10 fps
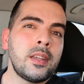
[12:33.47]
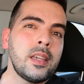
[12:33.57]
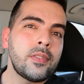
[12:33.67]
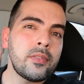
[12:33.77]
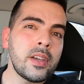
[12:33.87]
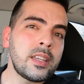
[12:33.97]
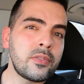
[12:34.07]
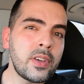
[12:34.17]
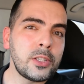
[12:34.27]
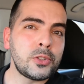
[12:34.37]
If I've added
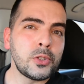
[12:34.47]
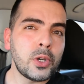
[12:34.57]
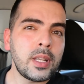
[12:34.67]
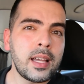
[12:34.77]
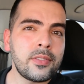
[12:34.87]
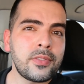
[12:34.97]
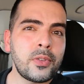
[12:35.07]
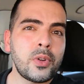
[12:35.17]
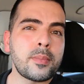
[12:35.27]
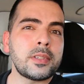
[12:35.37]
value to your life,
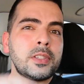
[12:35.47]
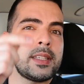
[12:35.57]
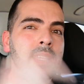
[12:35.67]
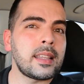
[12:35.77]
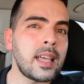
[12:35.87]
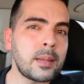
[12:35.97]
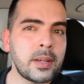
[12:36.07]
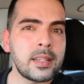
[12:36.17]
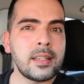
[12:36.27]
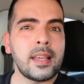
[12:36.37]
remember to hit that like
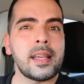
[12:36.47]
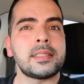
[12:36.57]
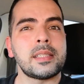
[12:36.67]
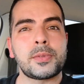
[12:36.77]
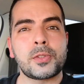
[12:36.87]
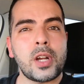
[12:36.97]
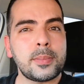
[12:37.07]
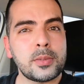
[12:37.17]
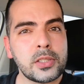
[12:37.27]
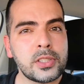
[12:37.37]
button and subscribe
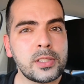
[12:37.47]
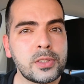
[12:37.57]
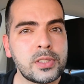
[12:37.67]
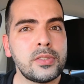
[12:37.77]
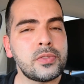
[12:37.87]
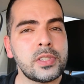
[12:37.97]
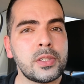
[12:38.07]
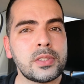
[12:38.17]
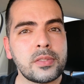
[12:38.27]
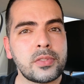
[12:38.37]
to my channel to see
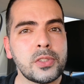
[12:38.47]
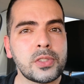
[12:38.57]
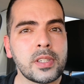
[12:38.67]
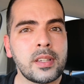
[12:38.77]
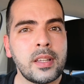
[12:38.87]
videos in the future.